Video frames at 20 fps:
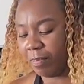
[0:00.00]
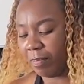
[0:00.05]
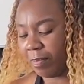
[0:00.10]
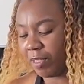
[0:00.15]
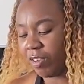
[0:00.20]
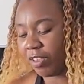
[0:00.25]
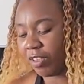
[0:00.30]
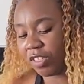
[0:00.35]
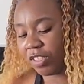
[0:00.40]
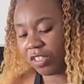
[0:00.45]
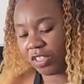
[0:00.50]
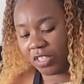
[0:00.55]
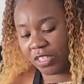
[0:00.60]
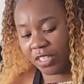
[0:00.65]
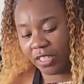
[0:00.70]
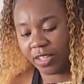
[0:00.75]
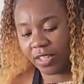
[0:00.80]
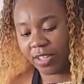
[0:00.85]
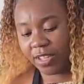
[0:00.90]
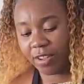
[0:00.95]
because
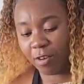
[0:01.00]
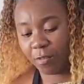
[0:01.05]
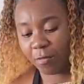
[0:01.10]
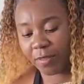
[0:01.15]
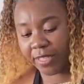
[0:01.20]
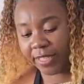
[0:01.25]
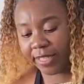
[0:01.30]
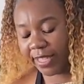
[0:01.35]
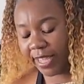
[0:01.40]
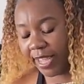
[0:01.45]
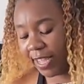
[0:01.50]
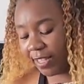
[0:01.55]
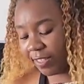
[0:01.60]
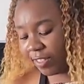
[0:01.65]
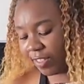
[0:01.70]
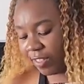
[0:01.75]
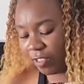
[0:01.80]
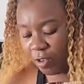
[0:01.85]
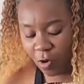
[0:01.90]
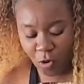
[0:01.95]
she of the gas
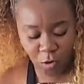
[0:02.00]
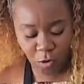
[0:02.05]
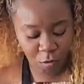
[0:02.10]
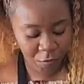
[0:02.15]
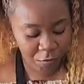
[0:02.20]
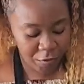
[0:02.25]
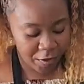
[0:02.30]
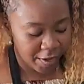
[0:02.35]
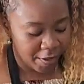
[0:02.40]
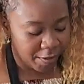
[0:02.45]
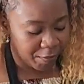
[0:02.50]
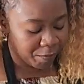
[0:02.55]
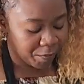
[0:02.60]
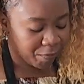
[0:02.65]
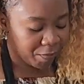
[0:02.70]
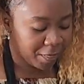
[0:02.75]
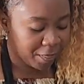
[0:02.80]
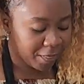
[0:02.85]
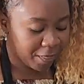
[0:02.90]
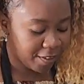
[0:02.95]
stove.
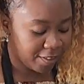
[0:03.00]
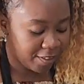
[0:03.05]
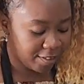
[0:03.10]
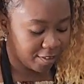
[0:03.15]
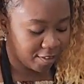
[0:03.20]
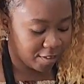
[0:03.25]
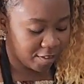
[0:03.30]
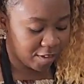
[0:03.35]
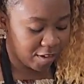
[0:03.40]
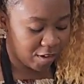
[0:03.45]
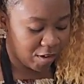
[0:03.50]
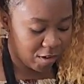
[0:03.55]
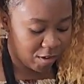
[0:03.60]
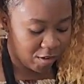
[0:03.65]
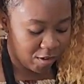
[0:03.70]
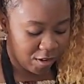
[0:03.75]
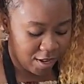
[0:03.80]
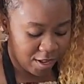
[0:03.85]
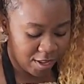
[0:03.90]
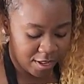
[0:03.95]

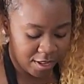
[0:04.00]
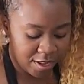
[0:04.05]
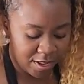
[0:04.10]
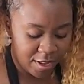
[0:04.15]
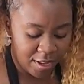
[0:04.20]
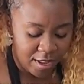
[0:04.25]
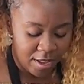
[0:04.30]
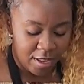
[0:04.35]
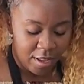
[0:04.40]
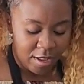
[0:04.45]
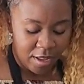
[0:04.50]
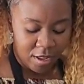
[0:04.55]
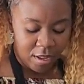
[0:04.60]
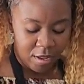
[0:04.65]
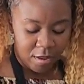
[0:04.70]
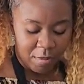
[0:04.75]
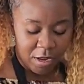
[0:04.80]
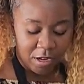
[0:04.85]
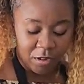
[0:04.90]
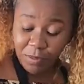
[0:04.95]
So,
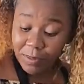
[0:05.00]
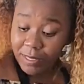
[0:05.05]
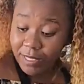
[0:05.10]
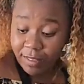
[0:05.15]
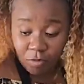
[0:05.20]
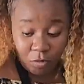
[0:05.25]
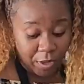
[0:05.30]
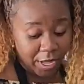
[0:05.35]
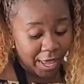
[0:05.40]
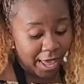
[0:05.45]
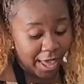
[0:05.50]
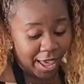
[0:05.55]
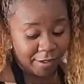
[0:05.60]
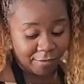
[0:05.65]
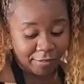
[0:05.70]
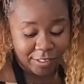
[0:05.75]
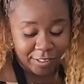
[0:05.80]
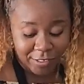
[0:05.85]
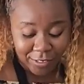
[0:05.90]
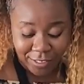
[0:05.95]
but we
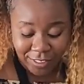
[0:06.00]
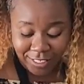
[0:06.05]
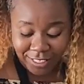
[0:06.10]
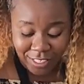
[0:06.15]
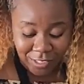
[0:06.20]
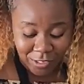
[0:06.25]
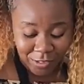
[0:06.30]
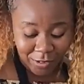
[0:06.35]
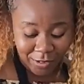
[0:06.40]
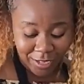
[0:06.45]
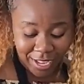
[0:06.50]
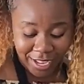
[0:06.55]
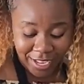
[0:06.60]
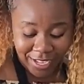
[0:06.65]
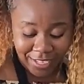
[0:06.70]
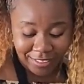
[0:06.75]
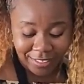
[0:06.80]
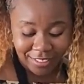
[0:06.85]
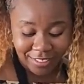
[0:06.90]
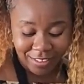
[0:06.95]
have to continue,
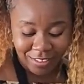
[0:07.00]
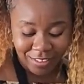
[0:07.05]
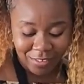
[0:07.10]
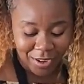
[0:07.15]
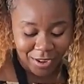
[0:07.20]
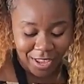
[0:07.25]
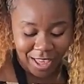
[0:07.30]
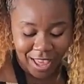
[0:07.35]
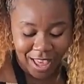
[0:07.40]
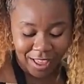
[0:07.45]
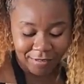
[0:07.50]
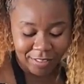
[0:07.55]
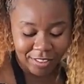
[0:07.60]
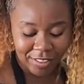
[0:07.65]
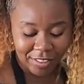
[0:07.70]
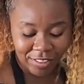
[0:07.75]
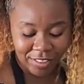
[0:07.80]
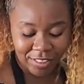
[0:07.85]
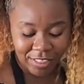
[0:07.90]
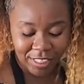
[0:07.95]
guys. We have to
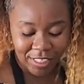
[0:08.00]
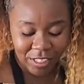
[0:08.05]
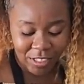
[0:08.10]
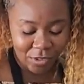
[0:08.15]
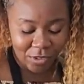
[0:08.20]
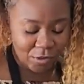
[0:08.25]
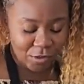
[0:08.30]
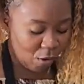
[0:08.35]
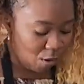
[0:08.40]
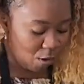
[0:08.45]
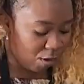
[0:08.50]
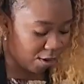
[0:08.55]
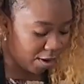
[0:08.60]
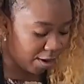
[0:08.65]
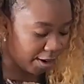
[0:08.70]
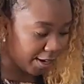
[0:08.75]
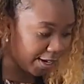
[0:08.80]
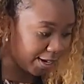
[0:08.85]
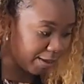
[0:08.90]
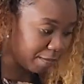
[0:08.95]
continue,
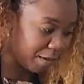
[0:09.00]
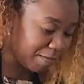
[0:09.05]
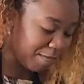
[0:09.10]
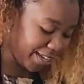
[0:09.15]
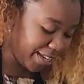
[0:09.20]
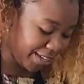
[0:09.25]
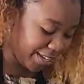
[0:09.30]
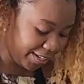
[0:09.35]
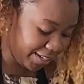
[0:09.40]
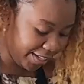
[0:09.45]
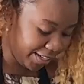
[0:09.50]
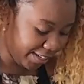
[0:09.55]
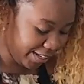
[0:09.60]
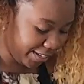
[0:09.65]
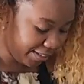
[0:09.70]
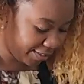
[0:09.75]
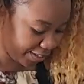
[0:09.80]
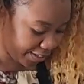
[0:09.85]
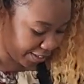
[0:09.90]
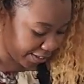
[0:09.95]
or let me make it
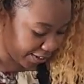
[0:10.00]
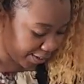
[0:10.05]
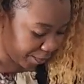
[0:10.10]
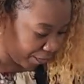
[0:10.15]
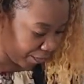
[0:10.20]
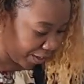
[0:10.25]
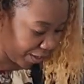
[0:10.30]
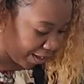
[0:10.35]
easier.